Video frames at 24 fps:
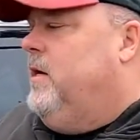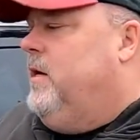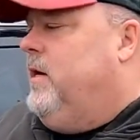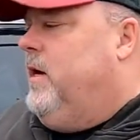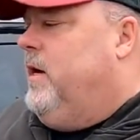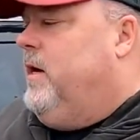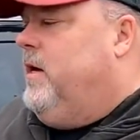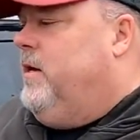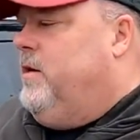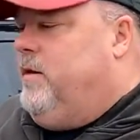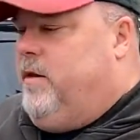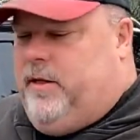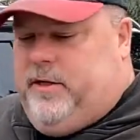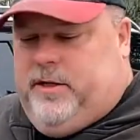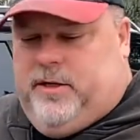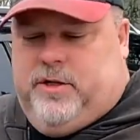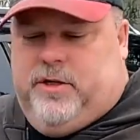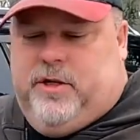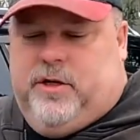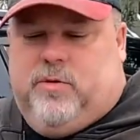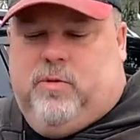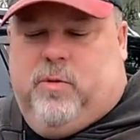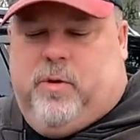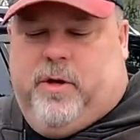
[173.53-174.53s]
And this is
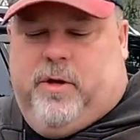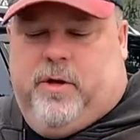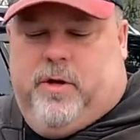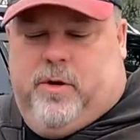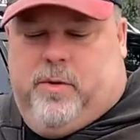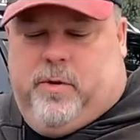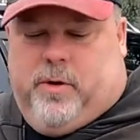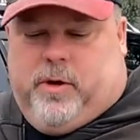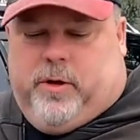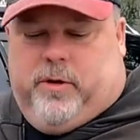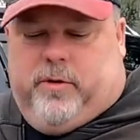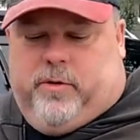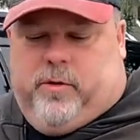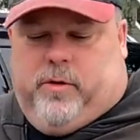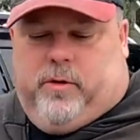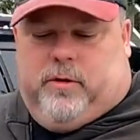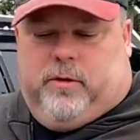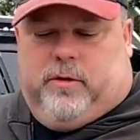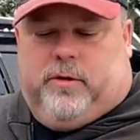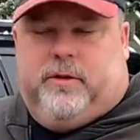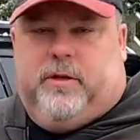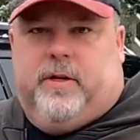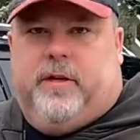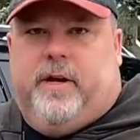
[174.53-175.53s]
just one of the newer controllers